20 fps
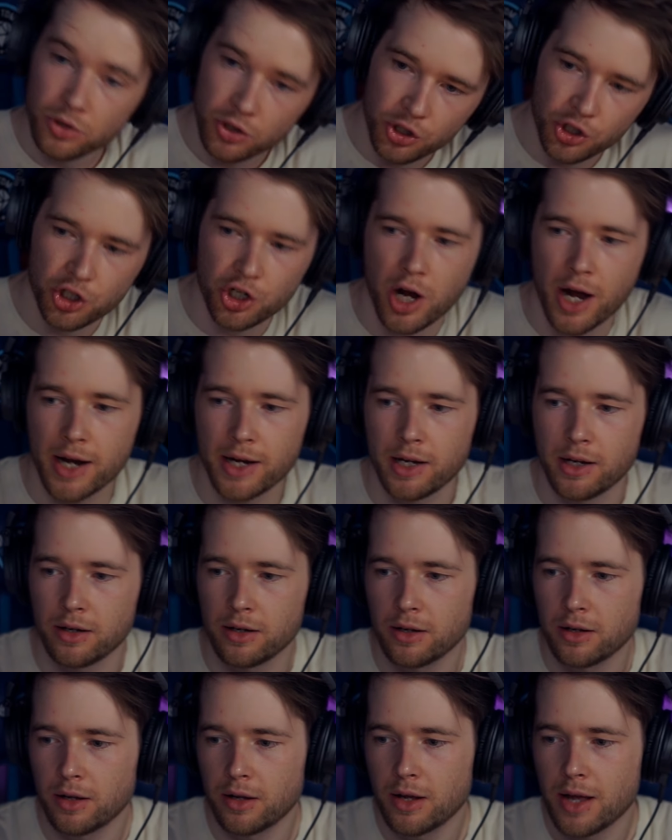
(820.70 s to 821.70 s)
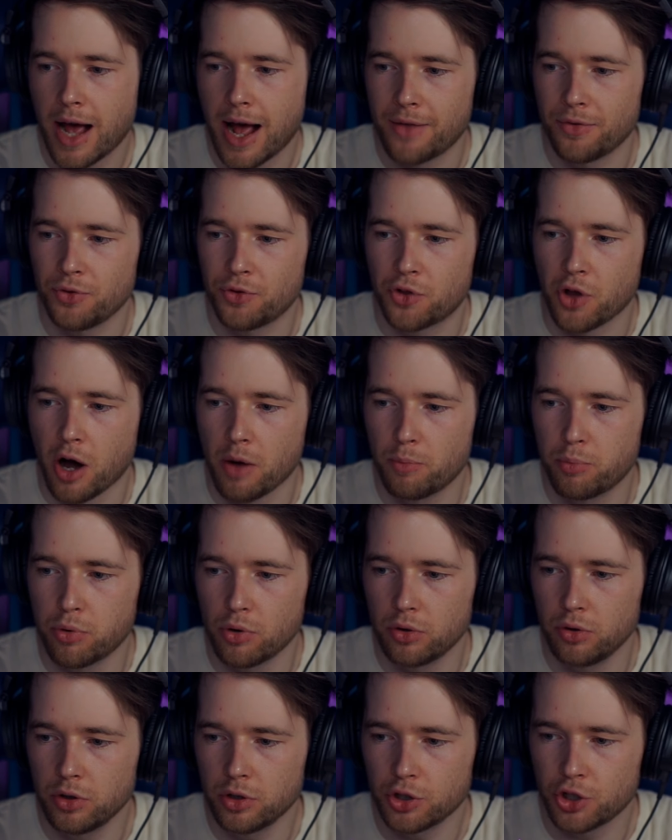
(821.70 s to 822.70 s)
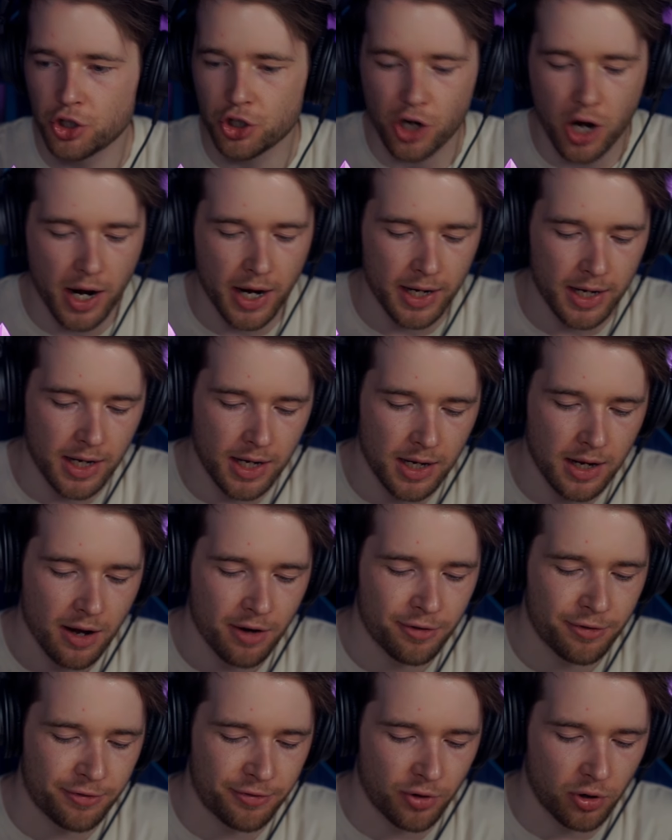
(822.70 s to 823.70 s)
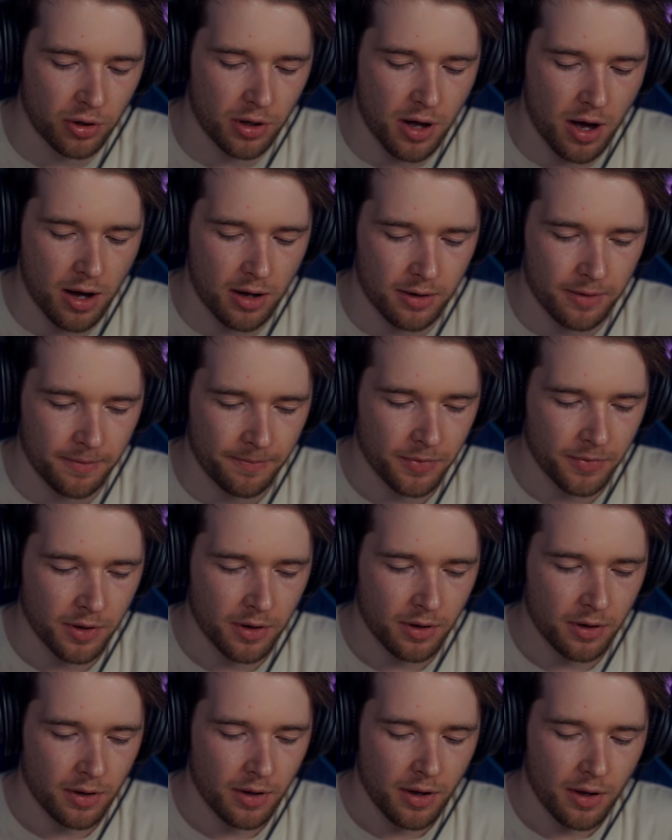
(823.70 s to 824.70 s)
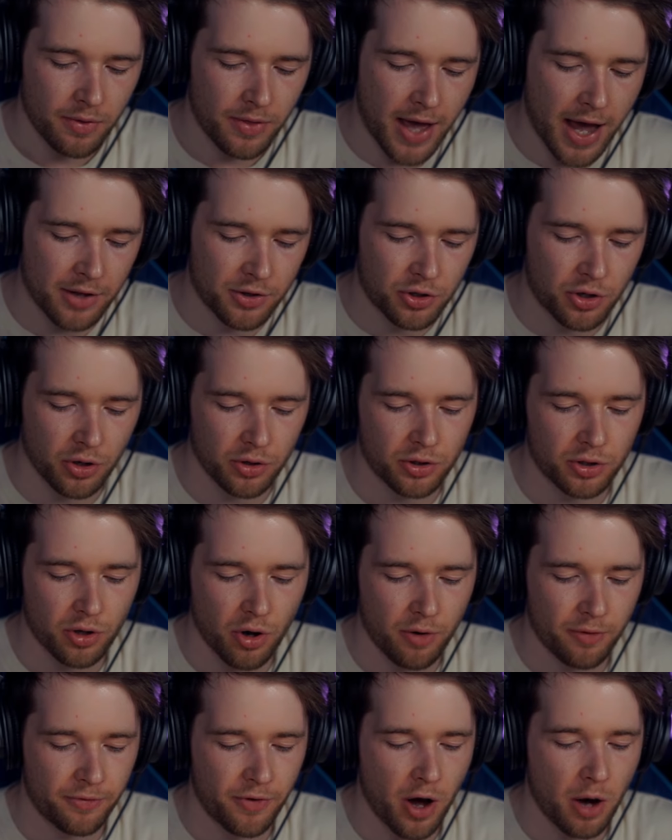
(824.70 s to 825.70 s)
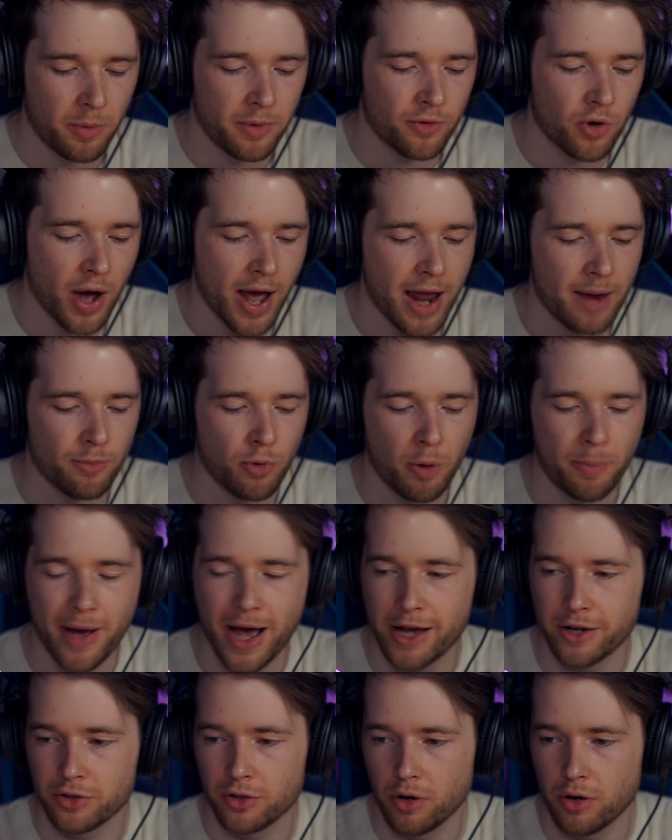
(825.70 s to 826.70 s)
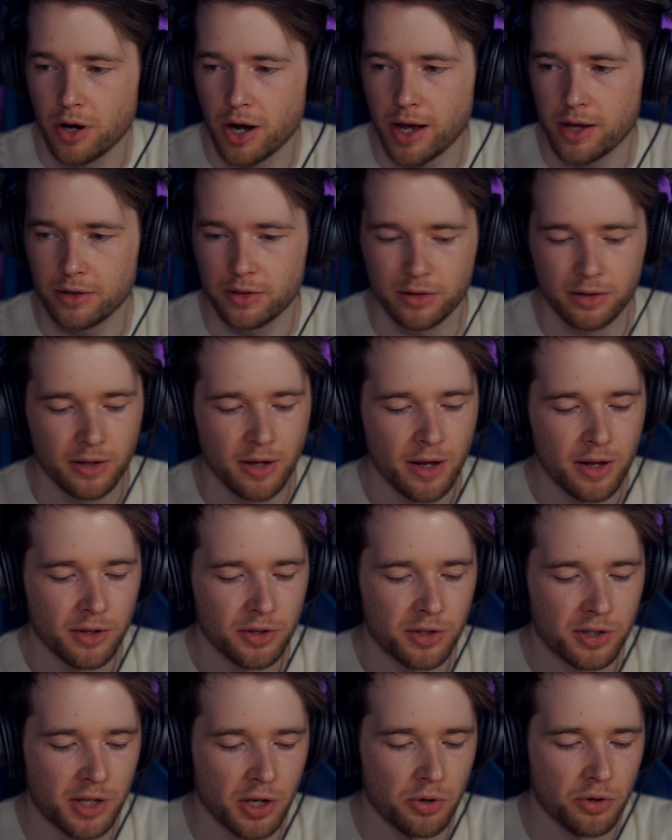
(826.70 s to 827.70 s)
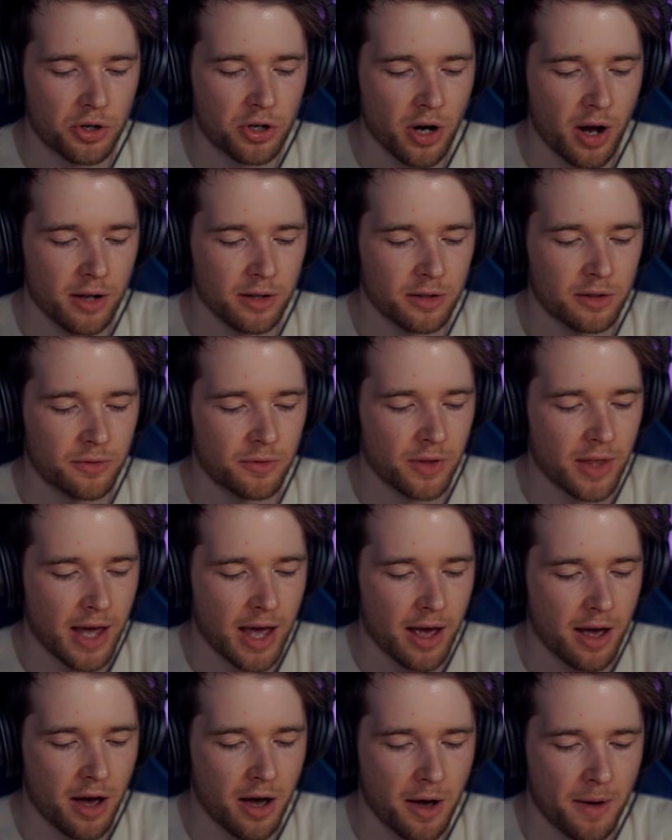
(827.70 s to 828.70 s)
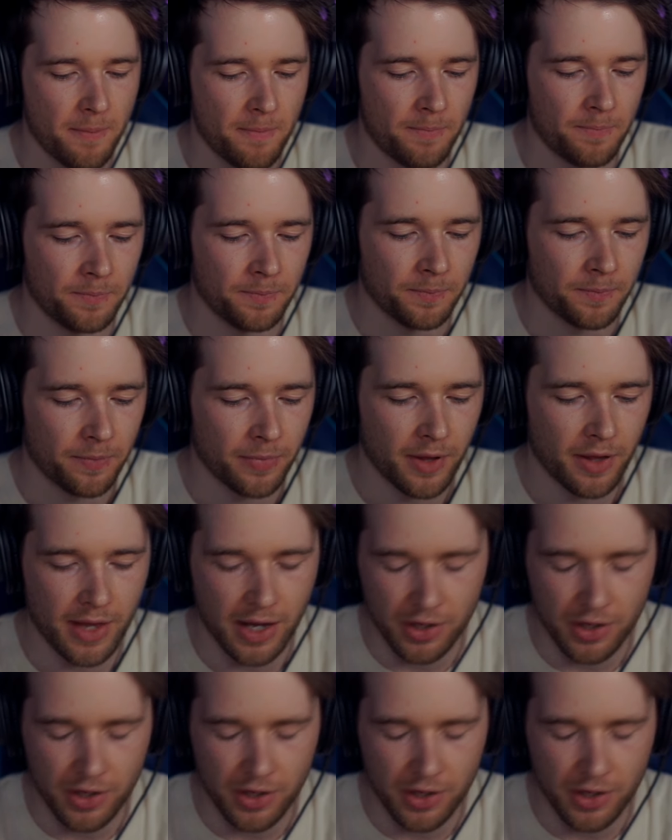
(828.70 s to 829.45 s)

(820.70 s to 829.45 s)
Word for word: Shiny, and Double Shiny Full Art. That's good so far. We've got eight more packs though, guys. Still chance for that um that